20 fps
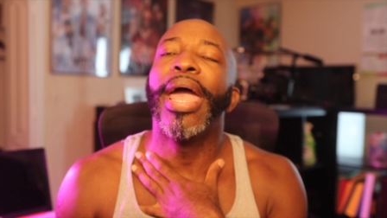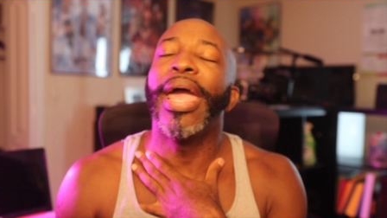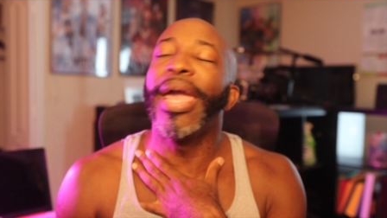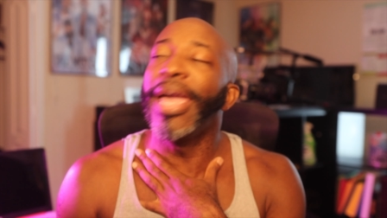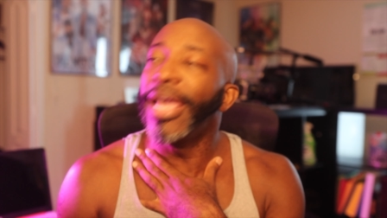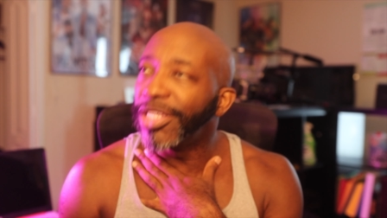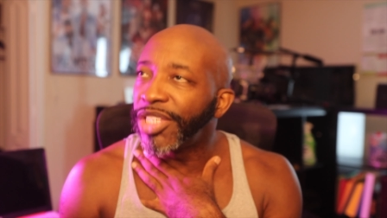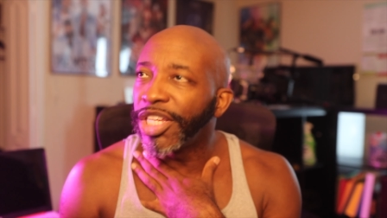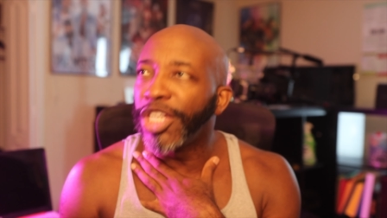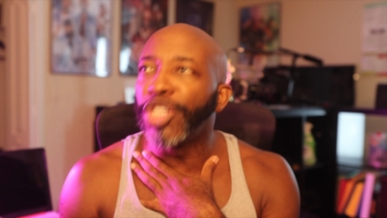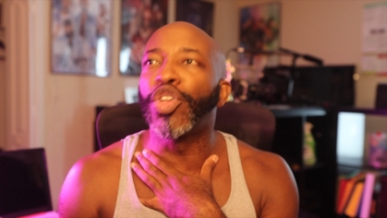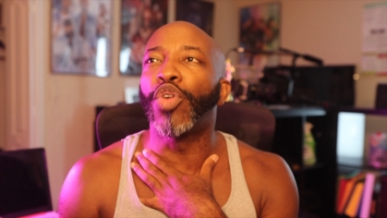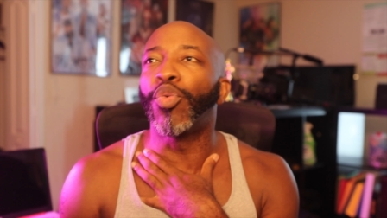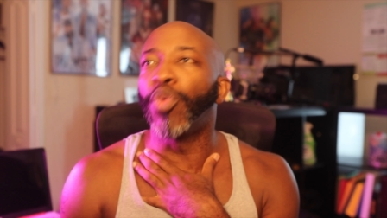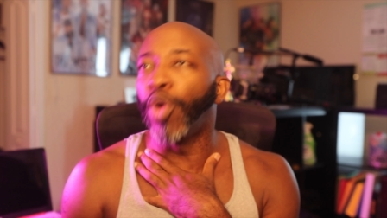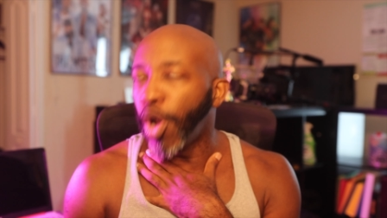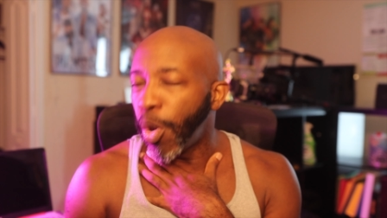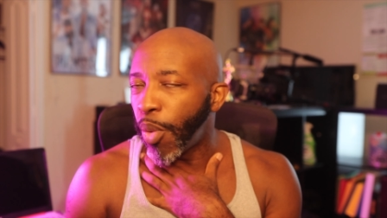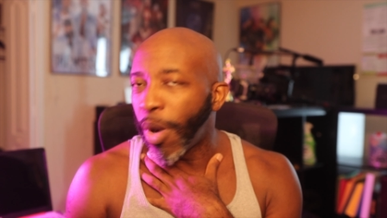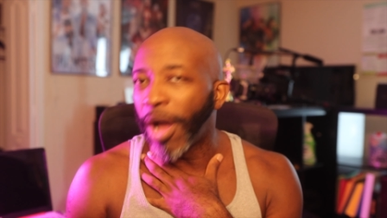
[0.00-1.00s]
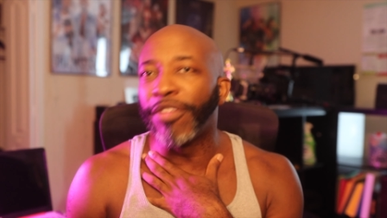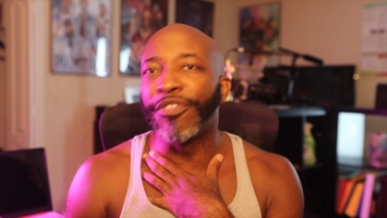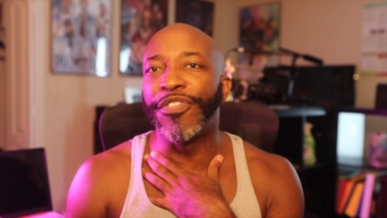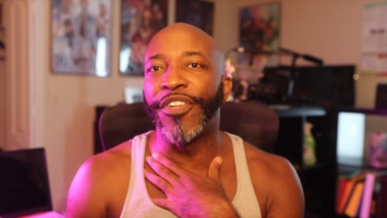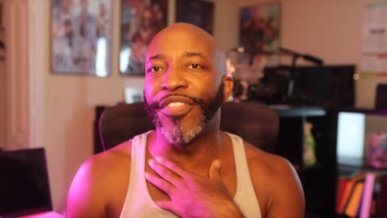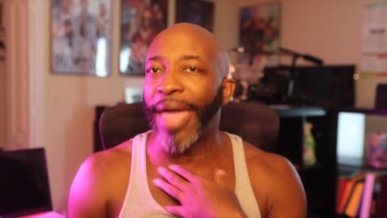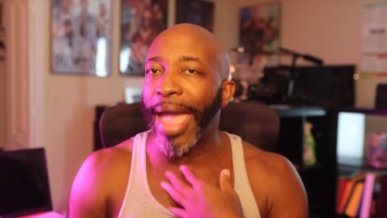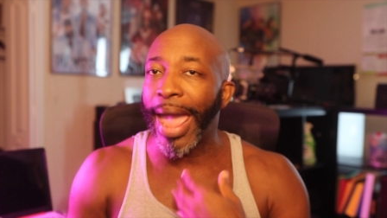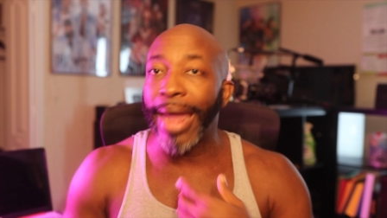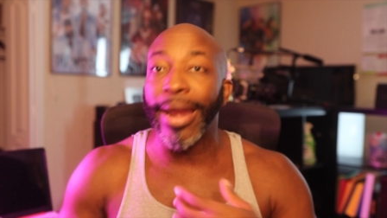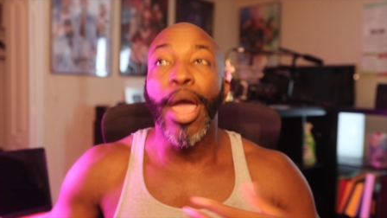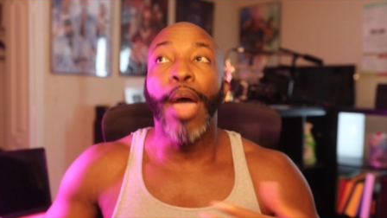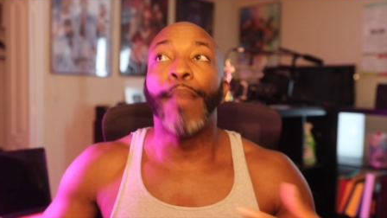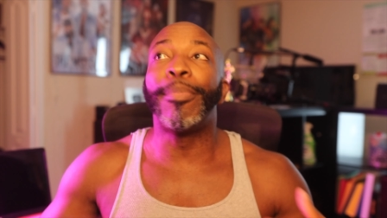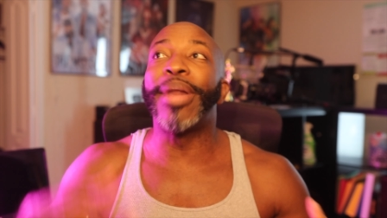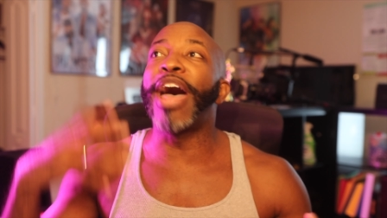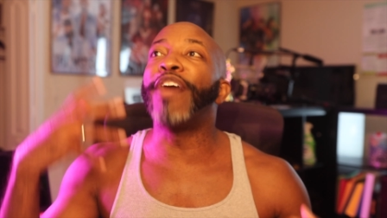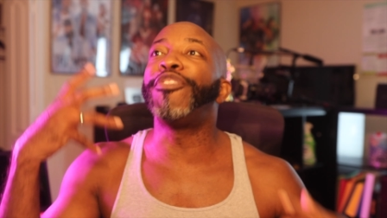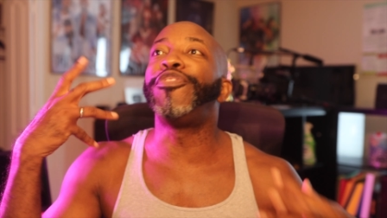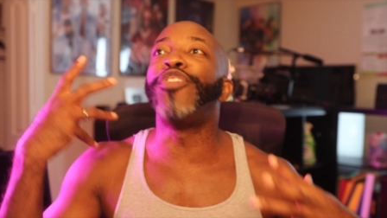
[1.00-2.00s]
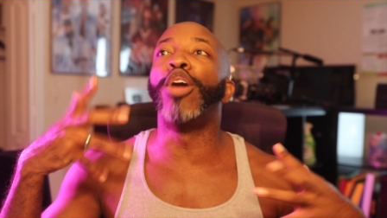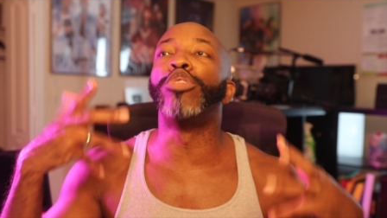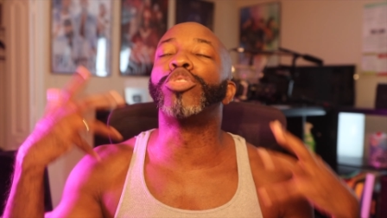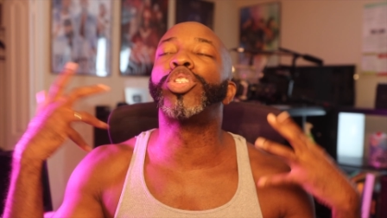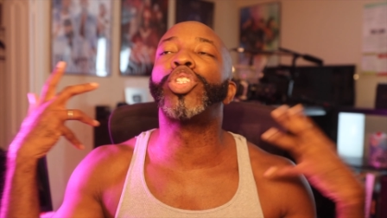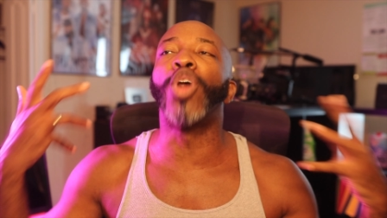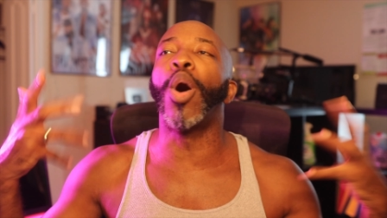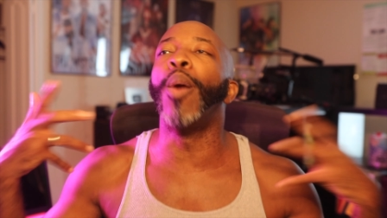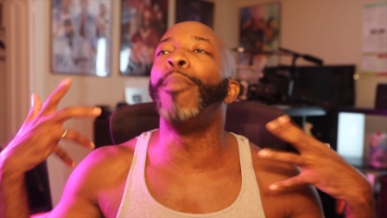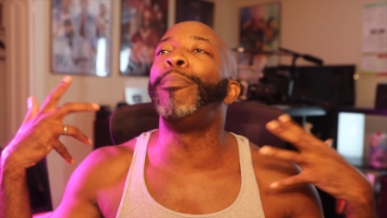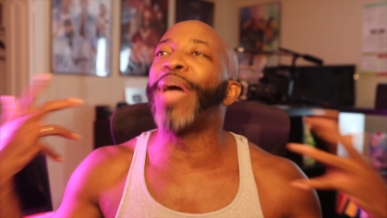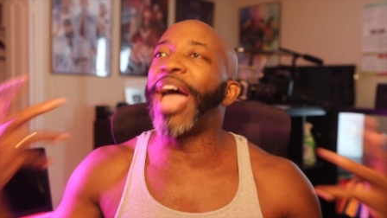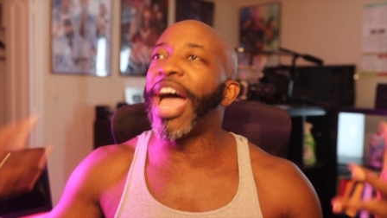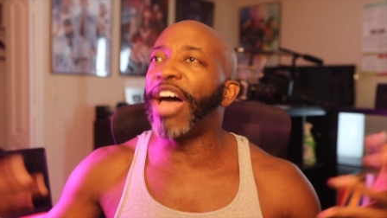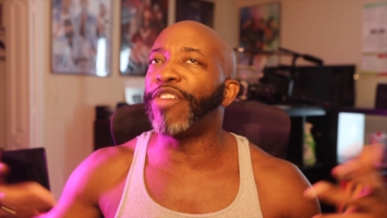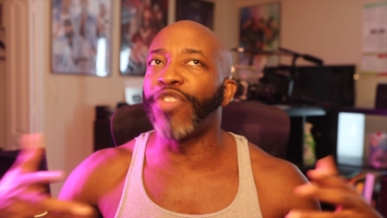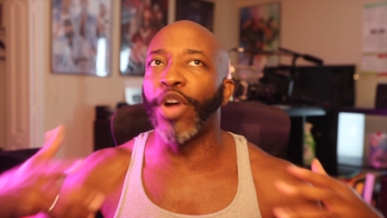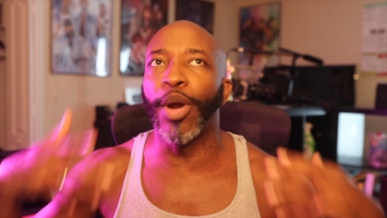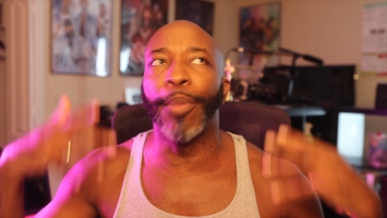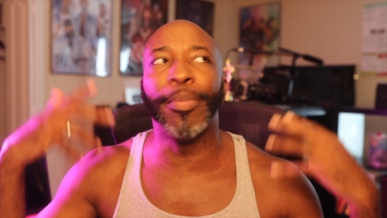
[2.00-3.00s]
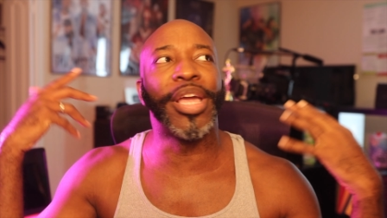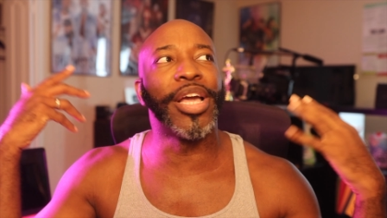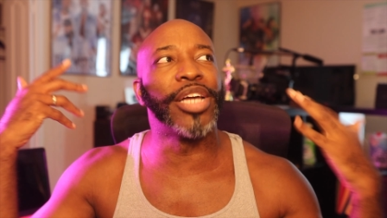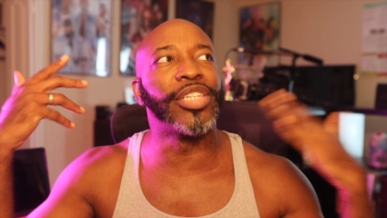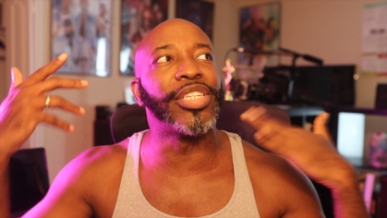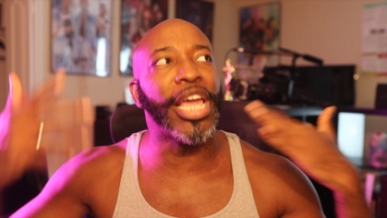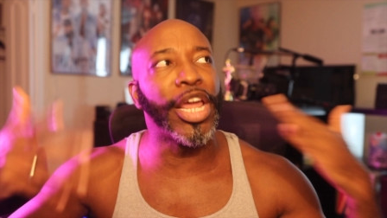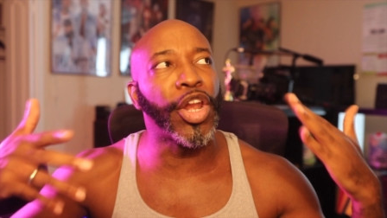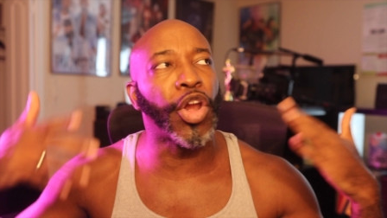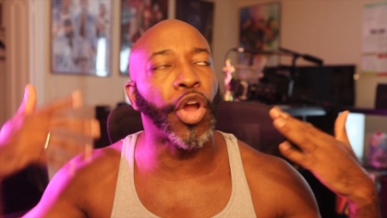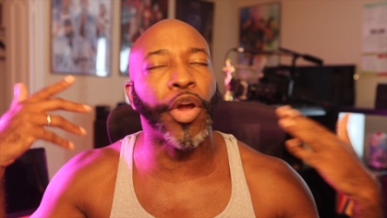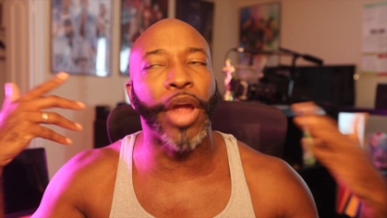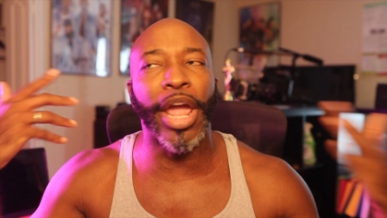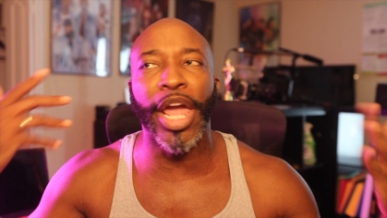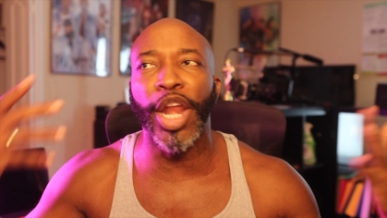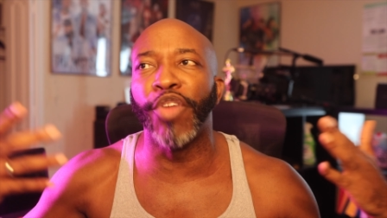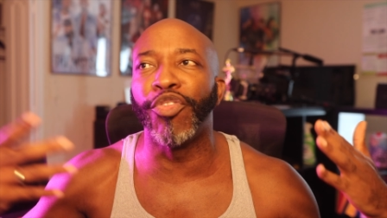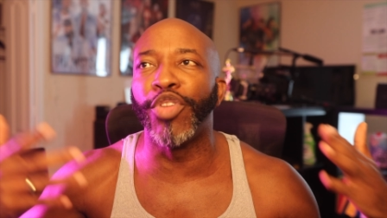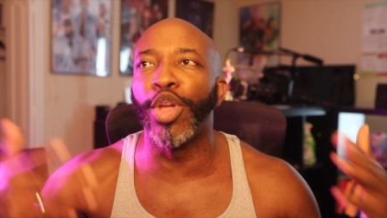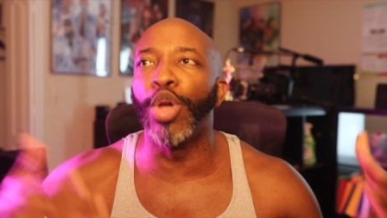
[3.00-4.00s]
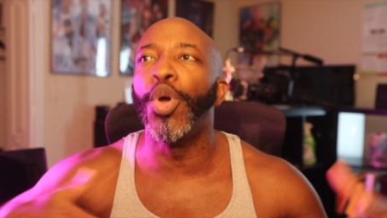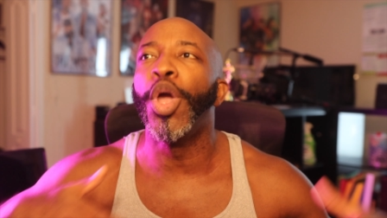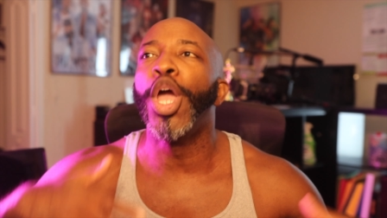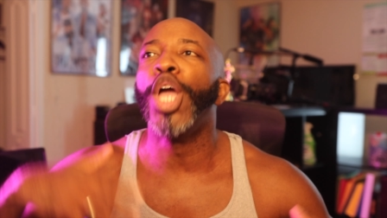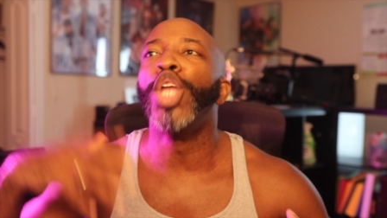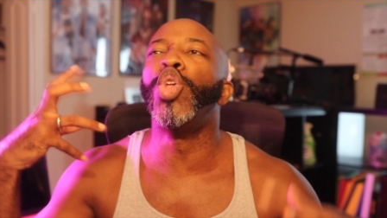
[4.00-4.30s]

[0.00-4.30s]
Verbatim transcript: Izzy is a real one for that, but I felt so bad for her because in her interview,